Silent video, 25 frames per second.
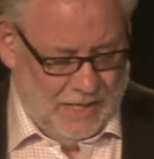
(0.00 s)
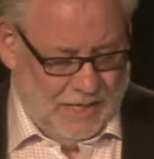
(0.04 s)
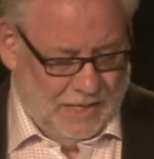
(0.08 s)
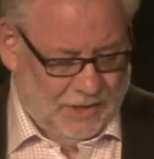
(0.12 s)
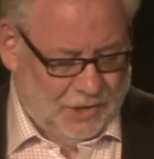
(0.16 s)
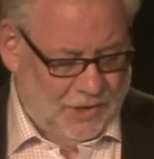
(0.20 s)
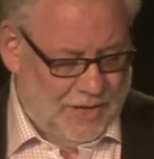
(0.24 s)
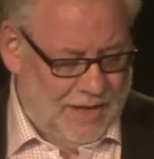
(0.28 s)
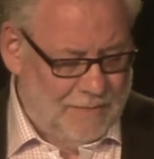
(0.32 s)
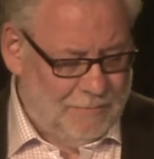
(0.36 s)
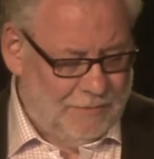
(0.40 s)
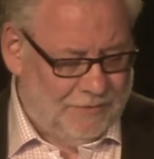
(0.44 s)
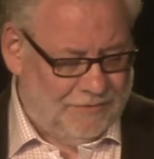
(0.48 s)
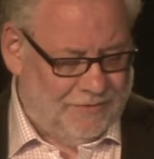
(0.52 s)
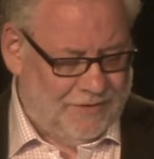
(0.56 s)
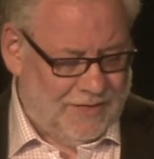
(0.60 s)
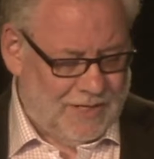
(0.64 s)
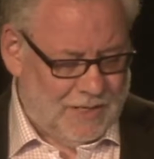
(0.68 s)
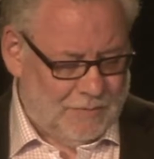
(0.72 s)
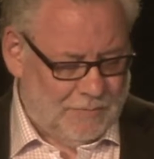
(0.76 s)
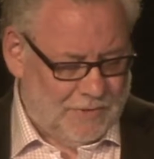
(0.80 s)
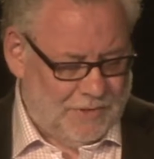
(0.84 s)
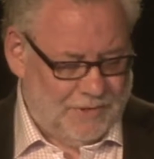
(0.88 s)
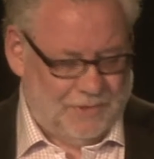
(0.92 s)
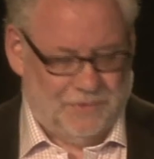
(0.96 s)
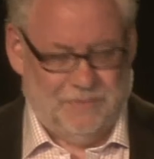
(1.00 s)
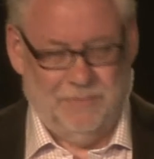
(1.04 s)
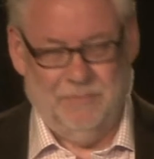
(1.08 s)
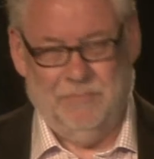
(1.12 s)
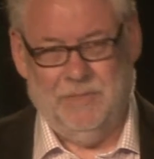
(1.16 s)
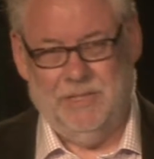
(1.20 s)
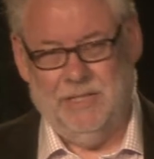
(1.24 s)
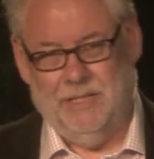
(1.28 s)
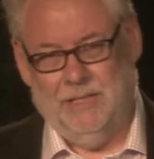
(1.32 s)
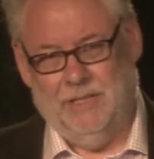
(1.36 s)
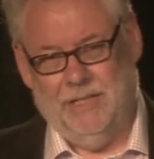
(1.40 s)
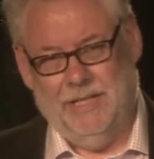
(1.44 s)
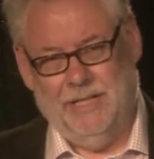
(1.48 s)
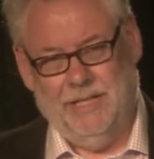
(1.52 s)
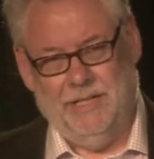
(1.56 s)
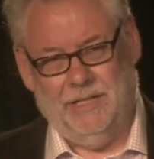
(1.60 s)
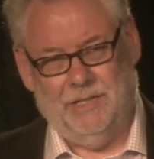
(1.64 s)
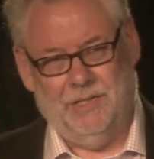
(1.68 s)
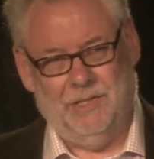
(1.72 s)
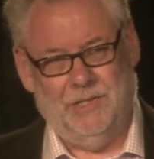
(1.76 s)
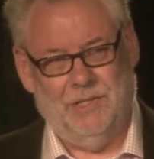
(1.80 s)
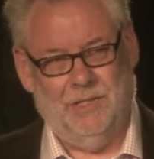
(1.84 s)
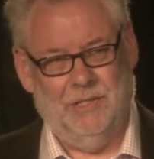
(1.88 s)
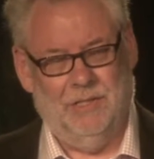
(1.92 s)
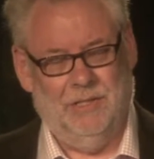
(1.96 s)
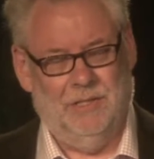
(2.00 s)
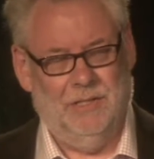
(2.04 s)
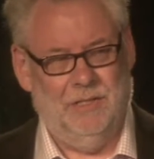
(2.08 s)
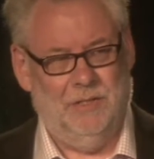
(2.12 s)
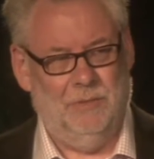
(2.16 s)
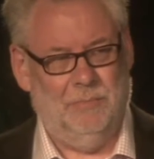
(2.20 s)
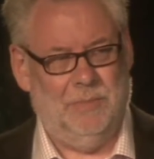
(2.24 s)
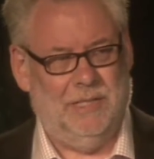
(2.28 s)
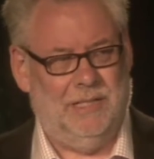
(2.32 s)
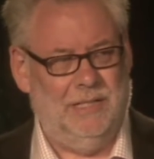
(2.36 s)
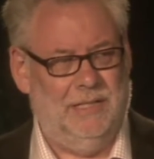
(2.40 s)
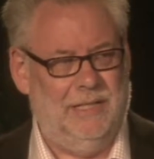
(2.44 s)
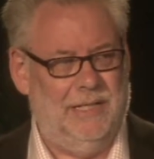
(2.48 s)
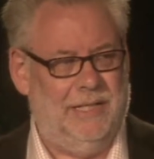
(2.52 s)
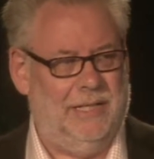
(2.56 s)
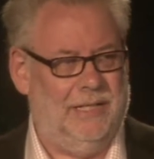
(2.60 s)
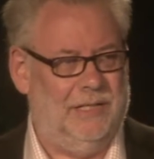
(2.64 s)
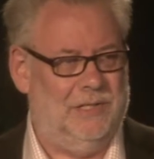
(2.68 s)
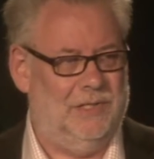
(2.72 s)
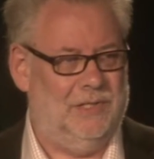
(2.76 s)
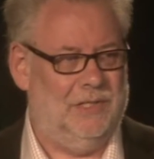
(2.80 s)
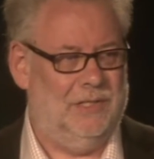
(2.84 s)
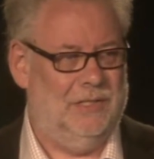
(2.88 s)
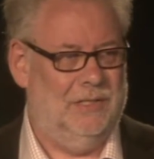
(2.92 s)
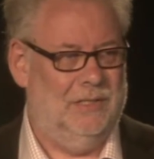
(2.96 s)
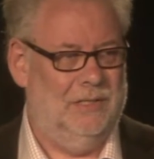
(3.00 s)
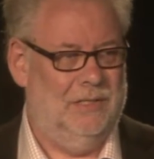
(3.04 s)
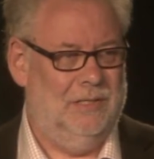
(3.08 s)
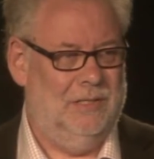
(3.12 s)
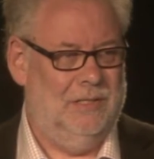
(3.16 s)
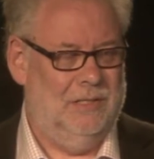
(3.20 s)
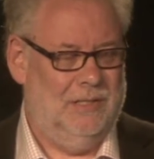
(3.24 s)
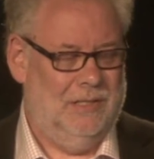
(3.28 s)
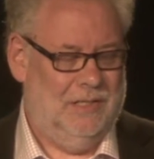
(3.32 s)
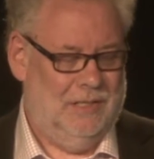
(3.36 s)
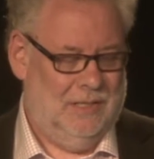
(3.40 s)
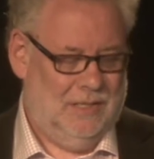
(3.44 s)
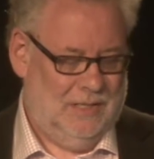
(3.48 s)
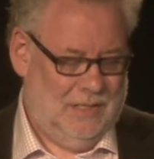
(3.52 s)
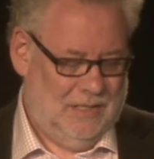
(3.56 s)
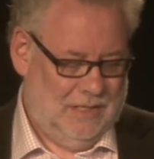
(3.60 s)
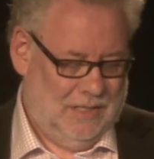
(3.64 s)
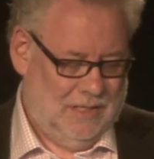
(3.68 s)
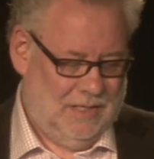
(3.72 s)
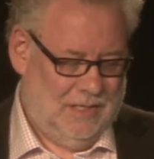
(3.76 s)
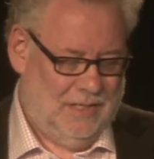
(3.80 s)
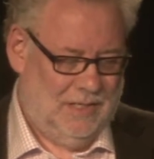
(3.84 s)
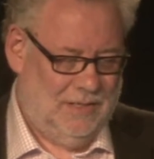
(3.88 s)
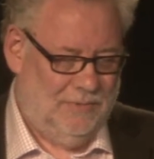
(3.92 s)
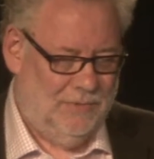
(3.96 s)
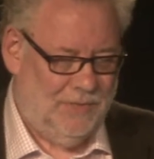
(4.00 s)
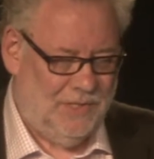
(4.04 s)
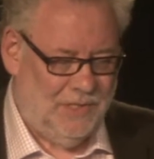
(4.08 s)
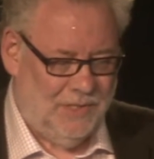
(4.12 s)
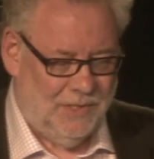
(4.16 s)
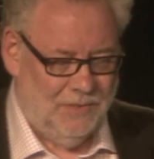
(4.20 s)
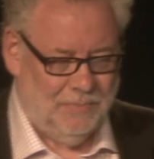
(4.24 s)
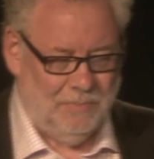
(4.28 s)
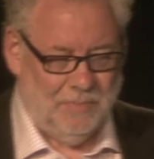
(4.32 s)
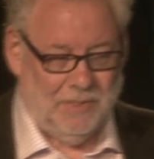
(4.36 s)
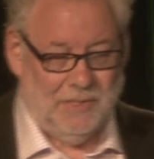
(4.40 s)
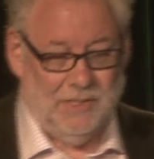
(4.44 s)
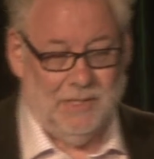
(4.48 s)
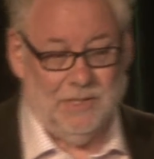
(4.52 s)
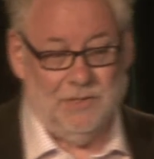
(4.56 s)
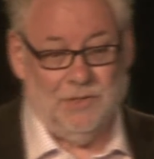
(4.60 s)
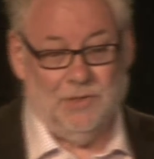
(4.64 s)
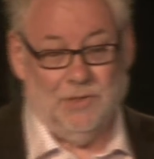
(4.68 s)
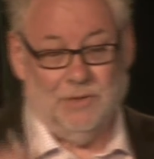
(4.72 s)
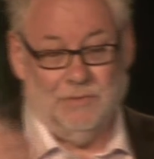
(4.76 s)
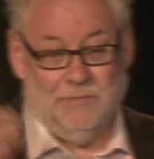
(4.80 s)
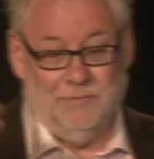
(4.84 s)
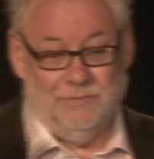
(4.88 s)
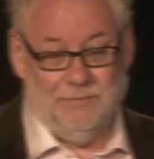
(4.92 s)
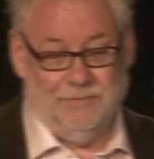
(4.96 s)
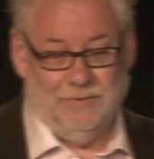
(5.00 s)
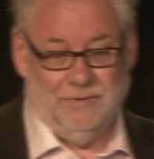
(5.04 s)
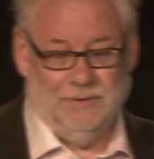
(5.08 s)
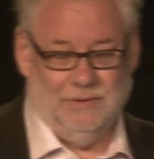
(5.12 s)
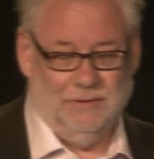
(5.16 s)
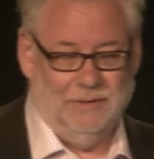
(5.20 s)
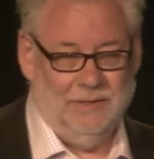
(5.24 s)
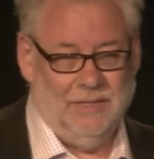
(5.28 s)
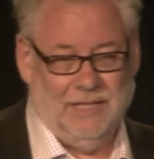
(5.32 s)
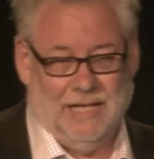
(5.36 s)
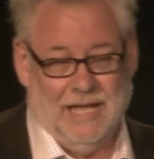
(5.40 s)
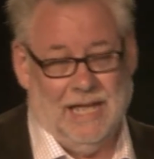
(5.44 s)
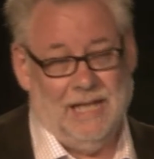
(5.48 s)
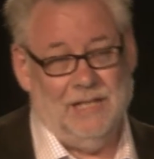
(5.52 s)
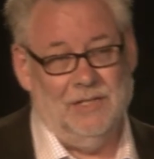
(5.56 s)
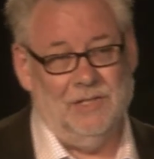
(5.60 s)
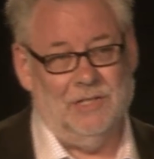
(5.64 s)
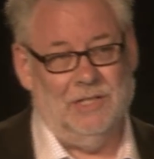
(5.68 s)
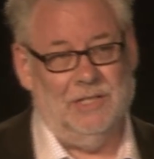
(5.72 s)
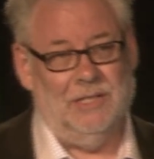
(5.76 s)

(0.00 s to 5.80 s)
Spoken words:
So Emma Farmer is from the Dubai Lynx, which is part of the Cannes